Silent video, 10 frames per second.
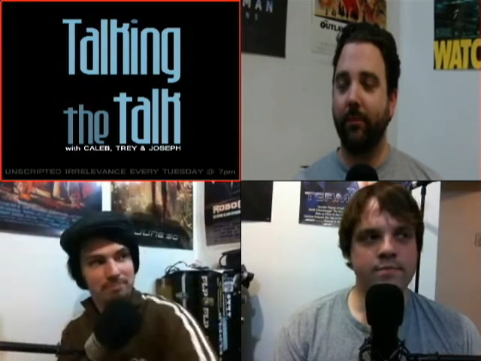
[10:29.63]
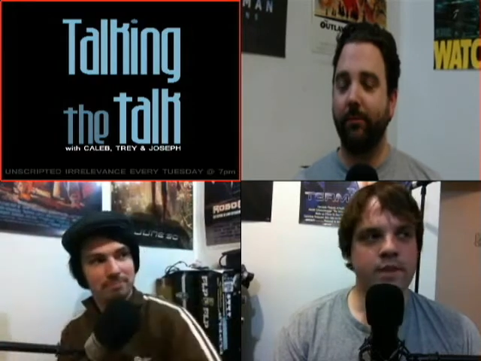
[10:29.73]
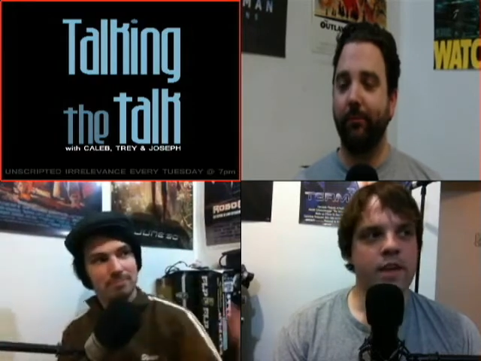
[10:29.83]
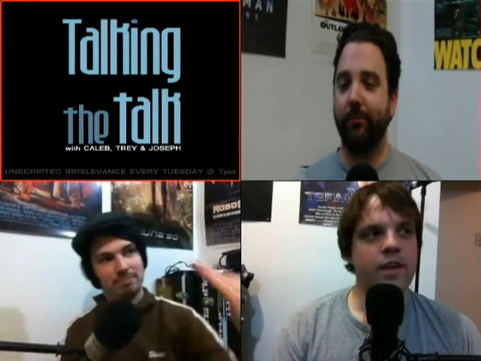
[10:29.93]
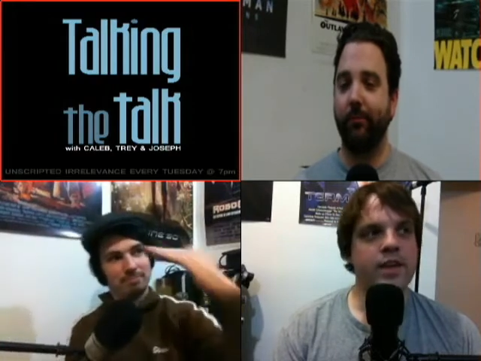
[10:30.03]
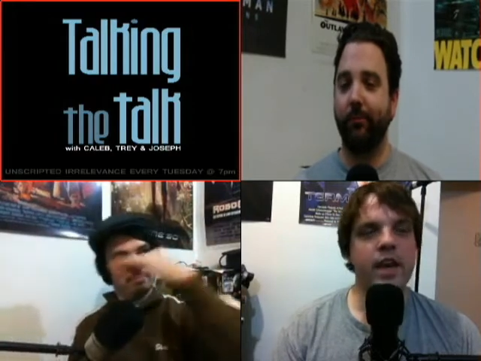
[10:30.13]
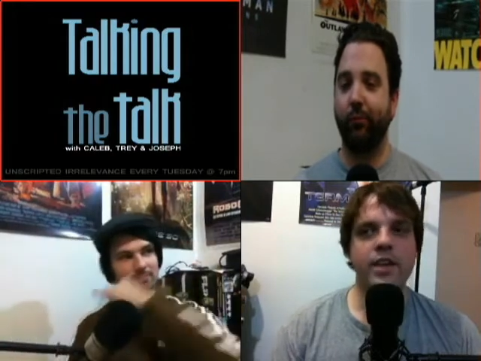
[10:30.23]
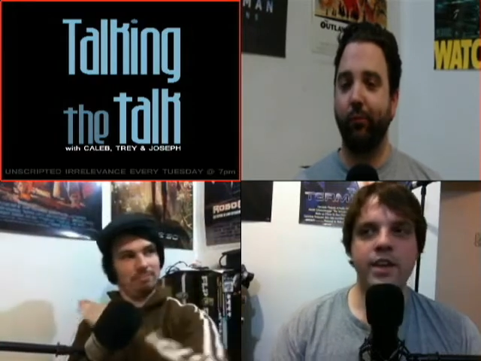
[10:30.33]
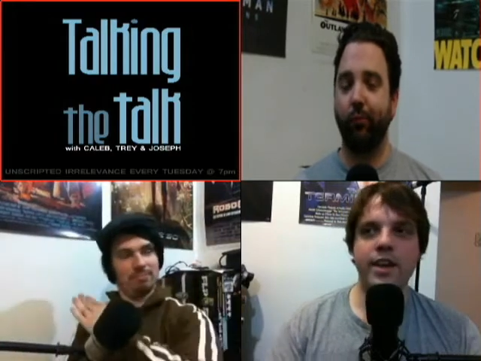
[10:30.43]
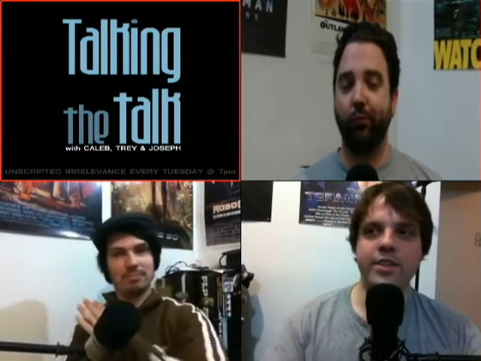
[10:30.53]
Speaker 1: Hmm. Yeah,
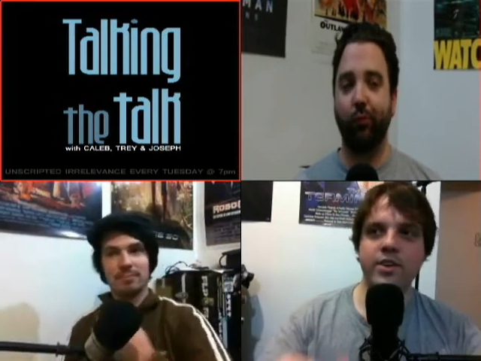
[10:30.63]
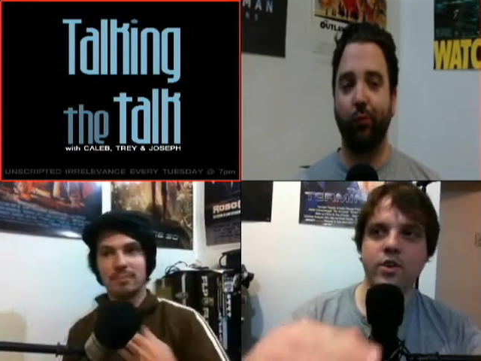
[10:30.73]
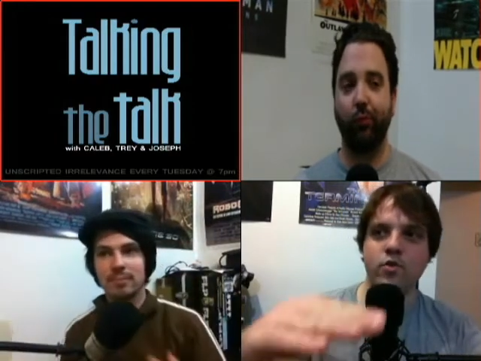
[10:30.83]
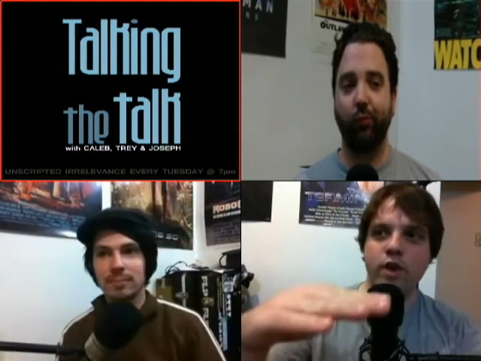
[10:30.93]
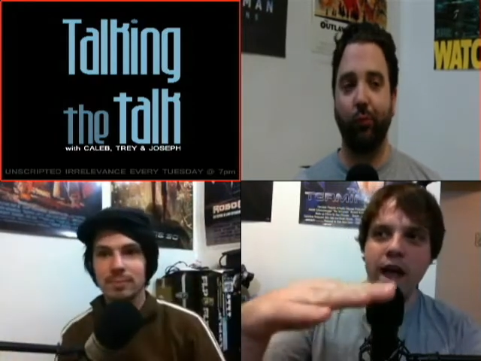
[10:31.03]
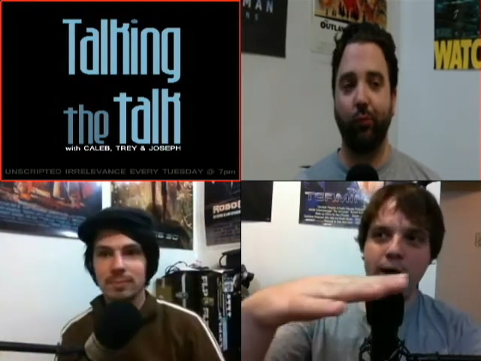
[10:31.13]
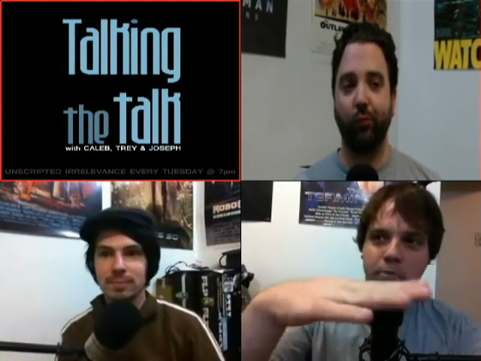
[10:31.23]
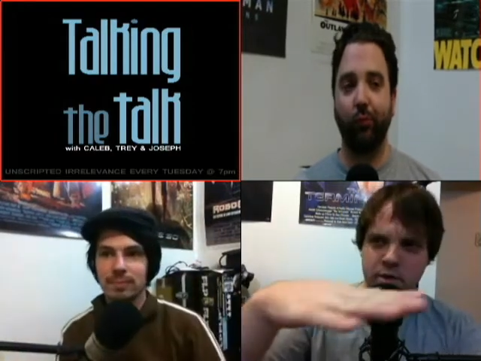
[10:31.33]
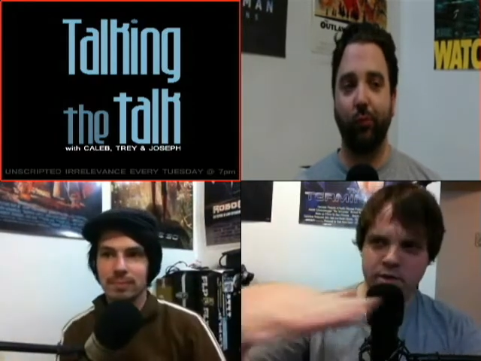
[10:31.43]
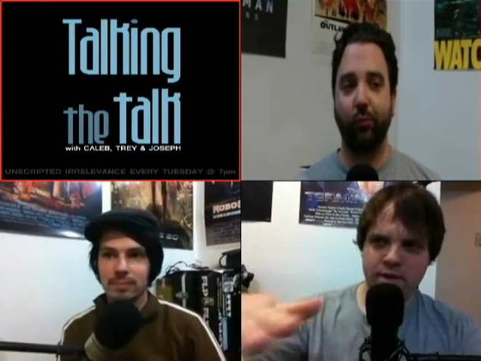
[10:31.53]
you got the
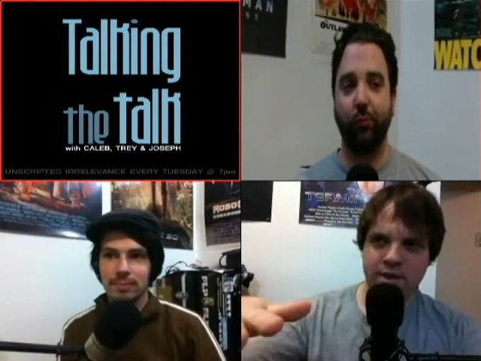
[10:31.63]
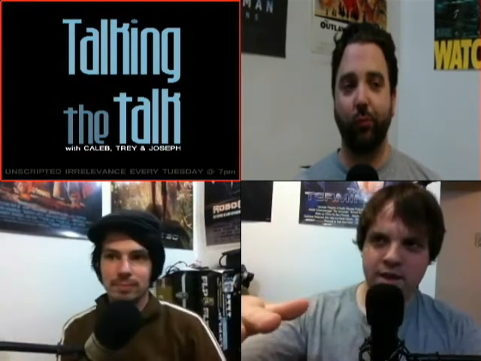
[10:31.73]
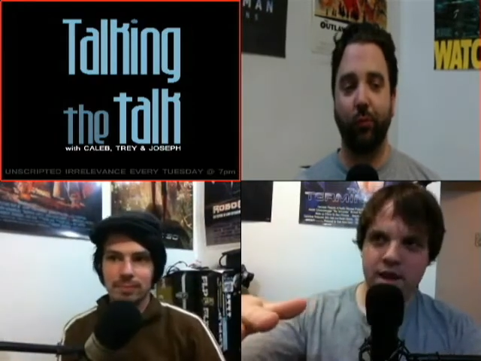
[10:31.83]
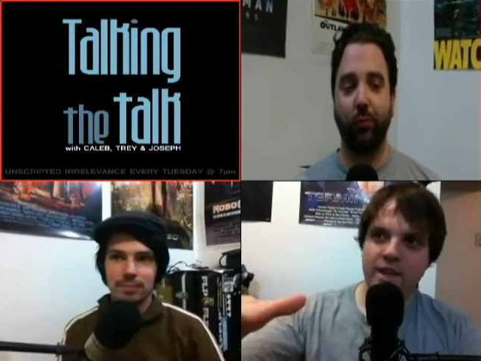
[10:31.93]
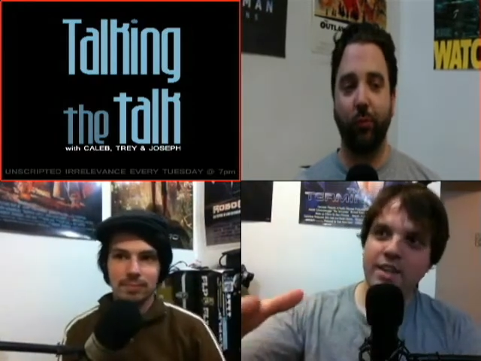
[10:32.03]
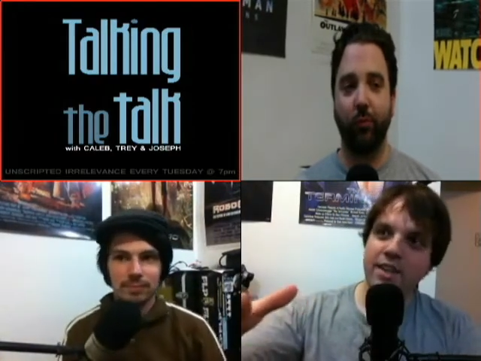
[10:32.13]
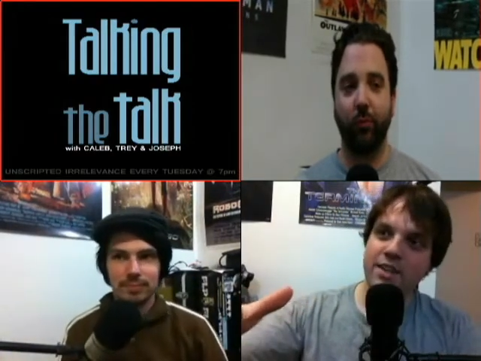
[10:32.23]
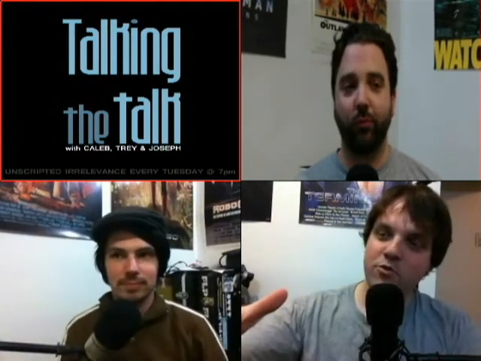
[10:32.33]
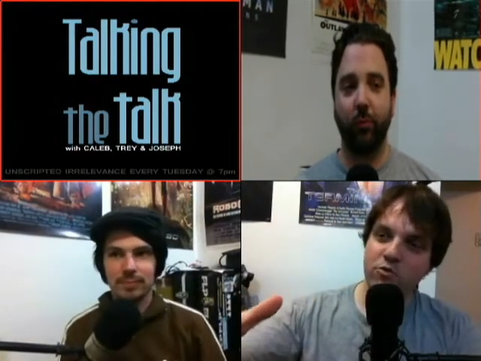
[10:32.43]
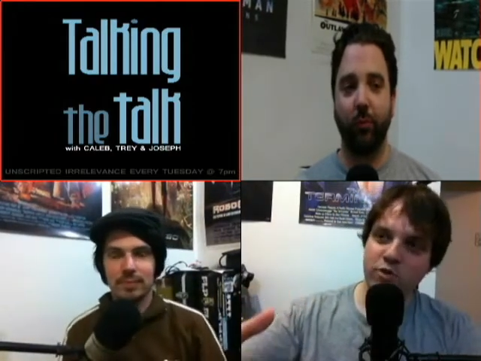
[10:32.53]
crap and then
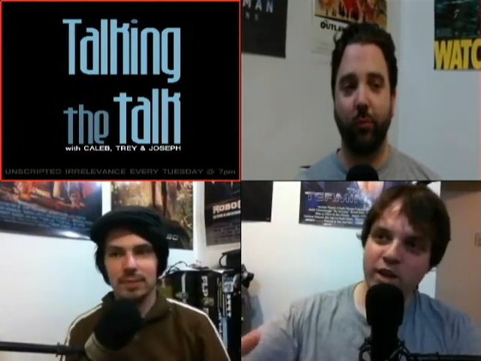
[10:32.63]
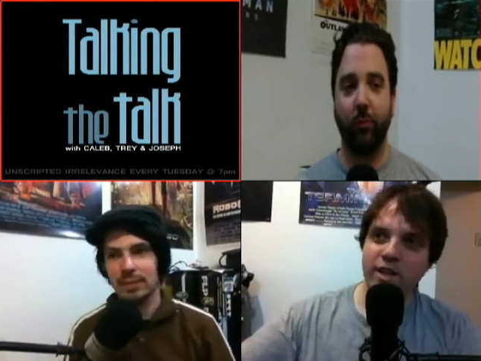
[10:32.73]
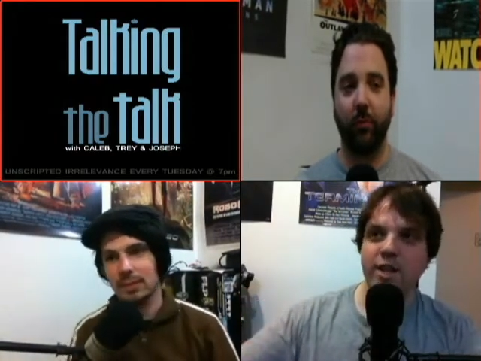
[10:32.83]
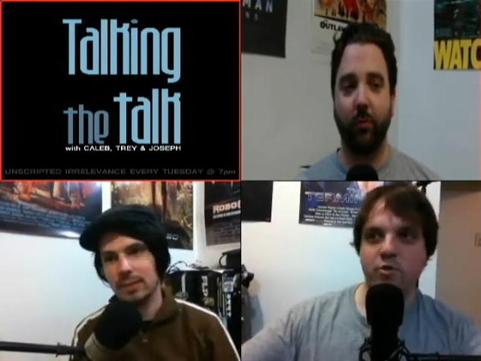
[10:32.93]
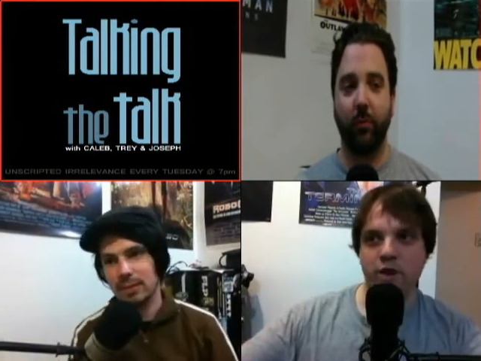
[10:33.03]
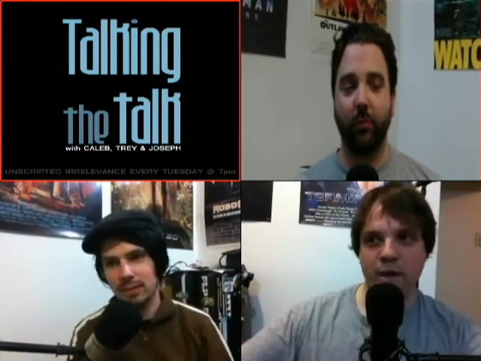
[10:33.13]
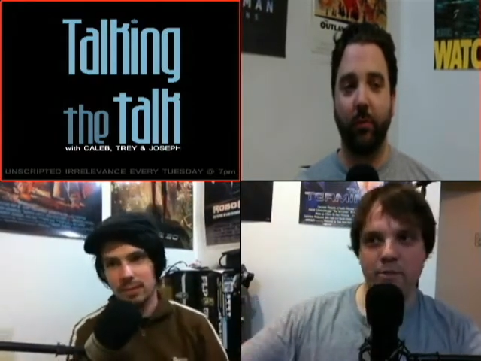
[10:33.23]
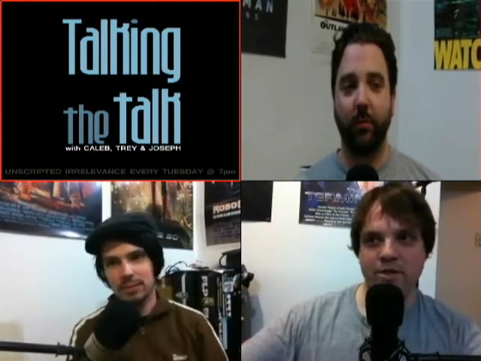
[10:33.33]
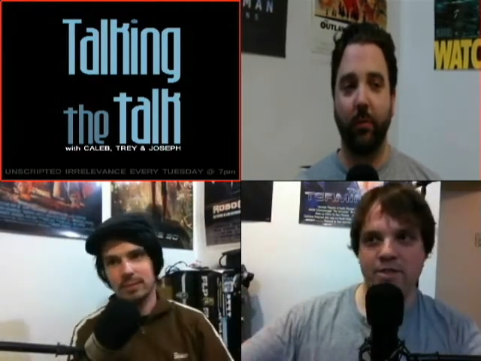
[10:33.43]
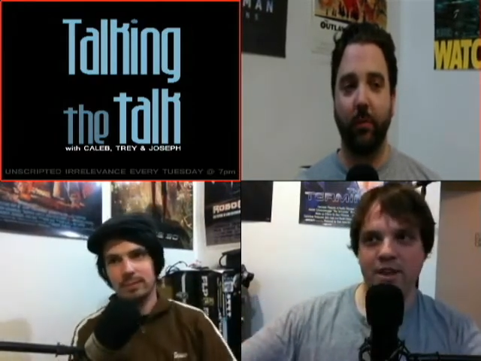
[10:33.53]
the really
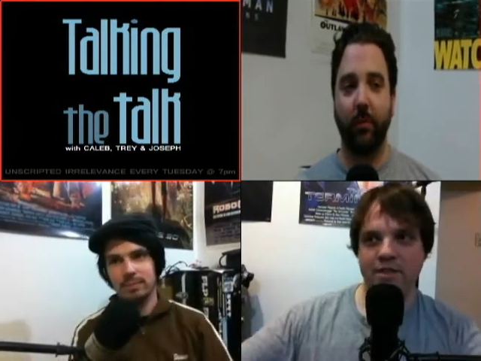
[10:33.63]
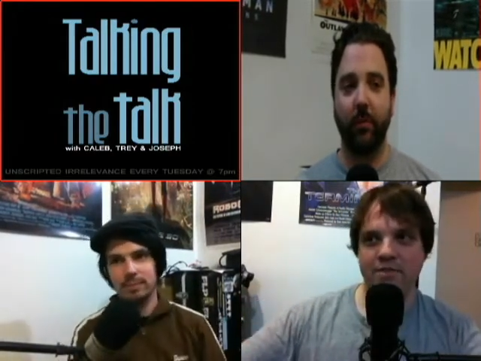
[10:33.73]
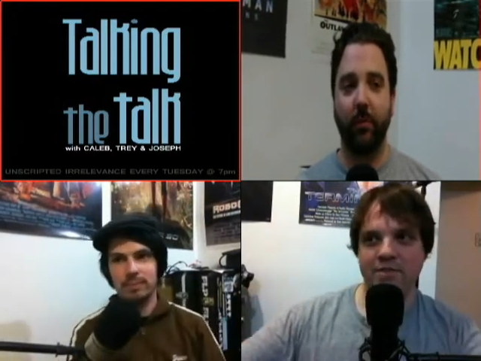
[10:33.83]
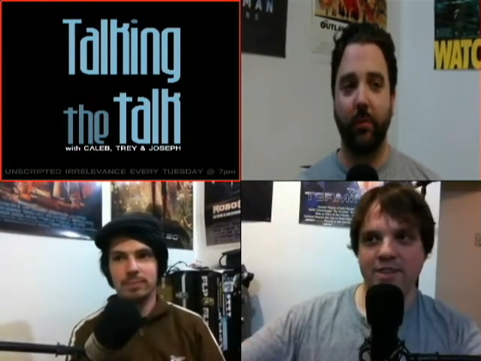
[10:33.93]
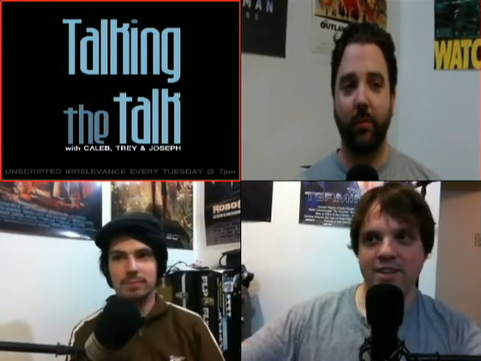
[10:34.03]
crappy stuff,